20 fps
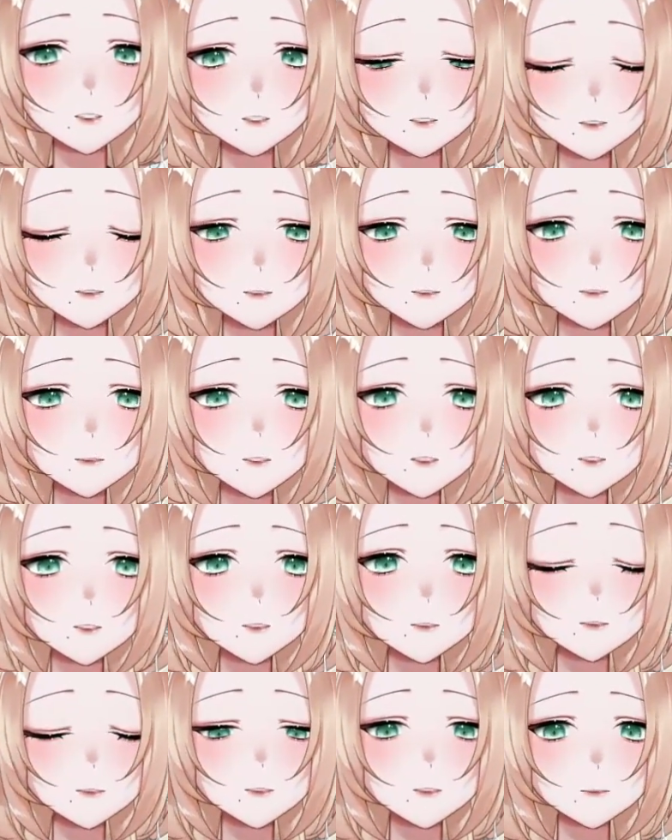in the
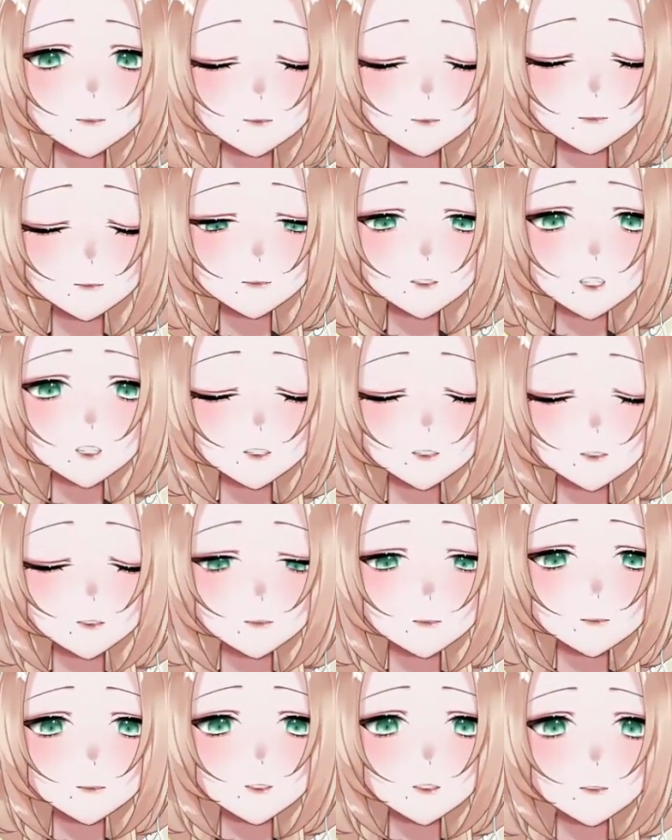middle of the
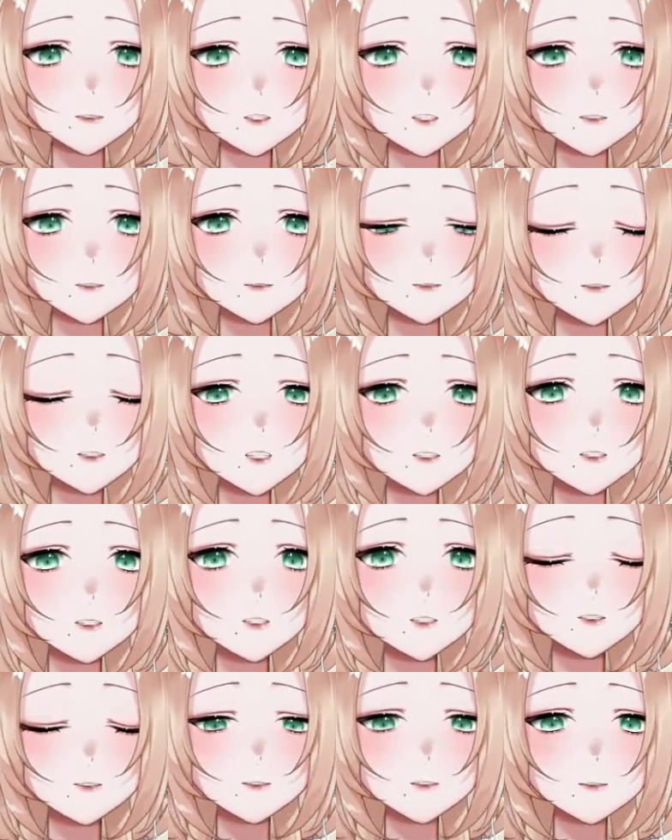bowl, but they're not
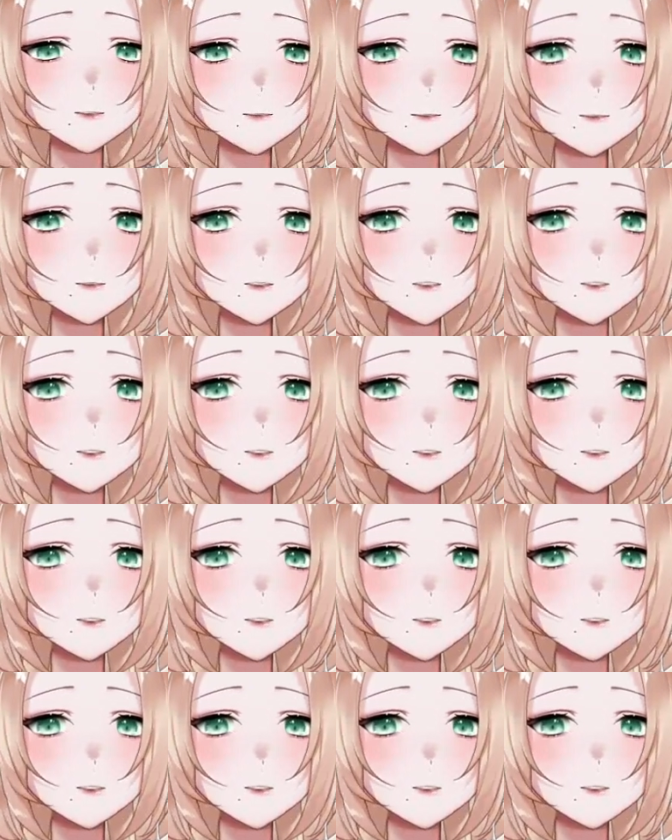eating,